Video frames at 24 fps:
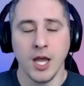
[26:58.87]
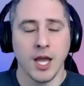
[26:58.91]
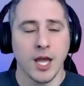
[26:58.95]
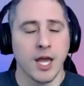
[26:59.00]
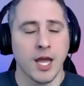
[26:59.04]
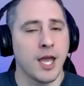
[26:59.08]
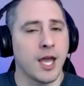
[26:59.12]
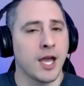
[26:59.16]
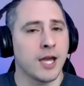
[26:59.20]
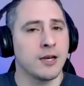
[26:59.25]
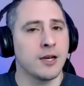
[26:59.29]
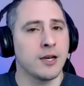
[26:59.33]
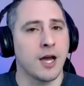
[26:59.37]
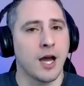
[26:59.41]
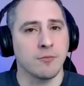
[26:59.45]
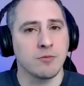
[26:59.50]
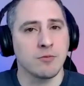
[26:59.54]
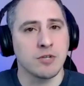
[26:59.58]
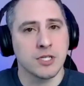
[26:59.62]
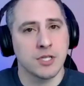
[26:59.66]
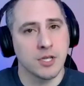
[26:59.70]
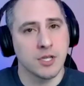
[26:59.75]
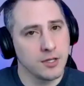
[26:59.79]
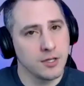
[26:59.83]
and I'm
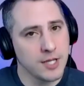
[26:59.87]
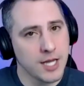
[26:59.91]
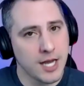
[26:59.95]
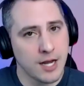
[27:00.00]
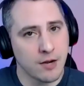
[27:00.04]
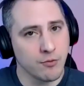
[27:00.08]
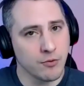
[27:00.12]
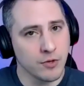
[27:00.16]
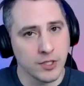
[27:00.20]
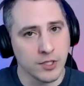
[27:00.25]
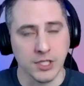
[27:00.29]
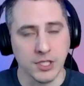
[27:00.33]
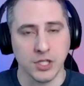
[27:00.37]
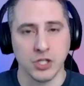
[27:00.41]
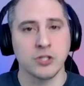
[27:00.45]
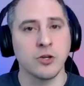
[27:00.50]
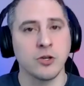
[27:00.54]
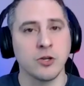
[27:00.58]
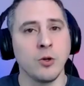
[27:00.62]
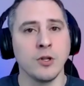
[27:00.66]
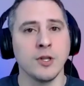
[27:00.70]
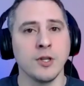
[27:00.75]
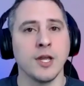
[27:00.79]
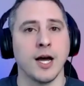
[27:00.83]
still not really
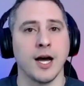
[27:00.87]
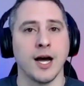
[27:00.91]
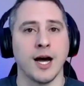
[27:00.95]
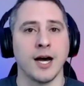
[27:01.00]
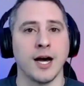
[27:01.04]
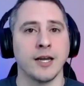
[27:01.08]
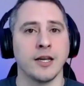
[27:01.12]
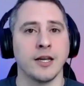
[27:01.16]
sold on